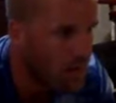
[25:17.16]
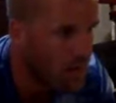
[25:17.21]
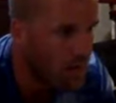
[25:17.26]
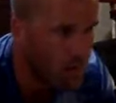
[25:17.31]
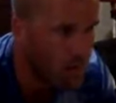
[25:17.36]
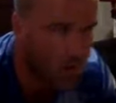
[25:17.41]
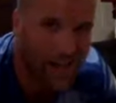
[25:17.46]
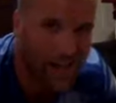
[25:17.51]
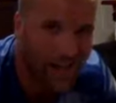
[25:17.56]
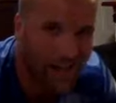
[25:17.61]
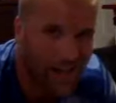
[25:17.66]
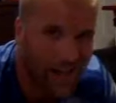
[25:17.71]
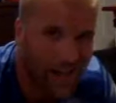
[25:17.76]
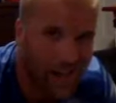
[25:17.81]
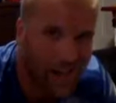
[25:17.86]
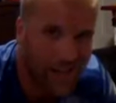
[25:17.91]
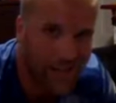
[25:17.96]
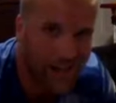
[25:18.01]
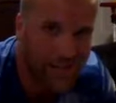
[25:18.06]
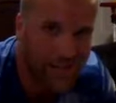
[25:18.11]
Planking
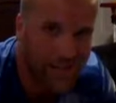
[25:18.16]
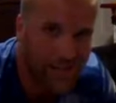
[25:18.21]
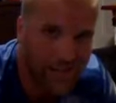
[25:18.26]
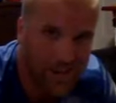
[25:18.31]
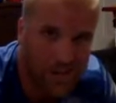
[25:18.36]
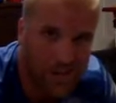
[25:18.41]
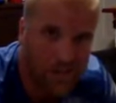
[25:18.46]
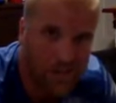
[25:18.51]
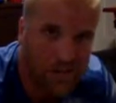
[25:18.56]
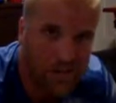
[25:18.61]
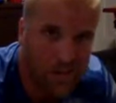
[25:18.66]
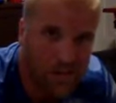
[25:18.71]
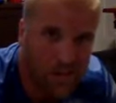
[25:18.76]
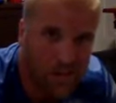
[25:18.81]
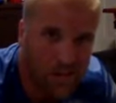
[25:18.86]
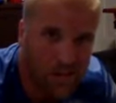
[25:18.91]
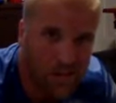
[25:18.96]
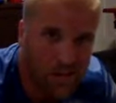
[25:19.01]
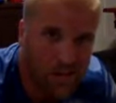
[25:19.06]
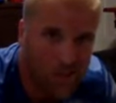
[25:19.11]
ain't easy.
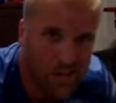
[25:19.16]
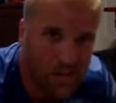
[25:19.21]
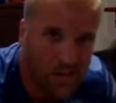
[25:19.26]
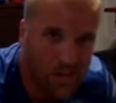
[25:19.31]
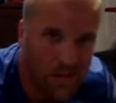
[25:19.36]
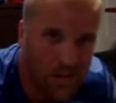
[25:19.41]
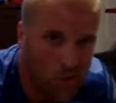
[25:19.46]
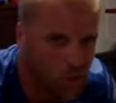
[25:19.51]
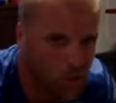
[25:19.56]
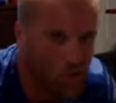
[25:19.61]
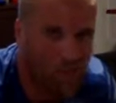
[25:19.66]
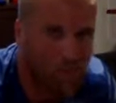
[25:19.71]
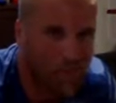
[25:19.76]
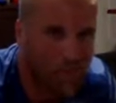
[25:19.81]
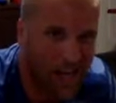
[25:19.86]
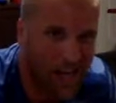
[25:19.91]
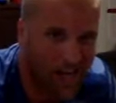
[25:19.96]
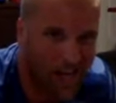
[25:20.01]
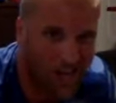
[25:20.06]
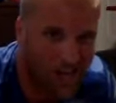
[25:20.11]

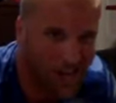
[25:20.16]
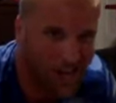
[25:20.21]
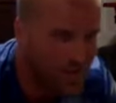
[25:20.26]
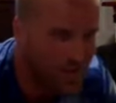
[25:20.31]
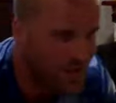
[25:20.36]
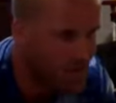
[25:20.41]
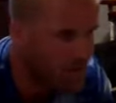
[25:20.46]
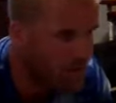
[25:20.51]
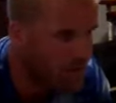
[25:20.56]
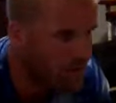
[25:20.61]
Shrimping ain't easy.